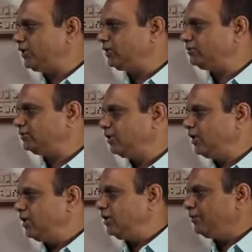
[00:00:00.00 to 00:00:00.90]
n
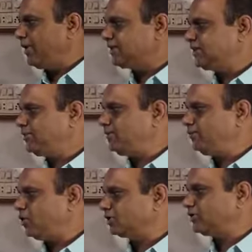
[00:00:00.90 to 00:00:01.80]
maximum
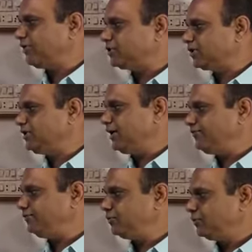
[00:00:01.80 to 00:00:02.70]
for the function f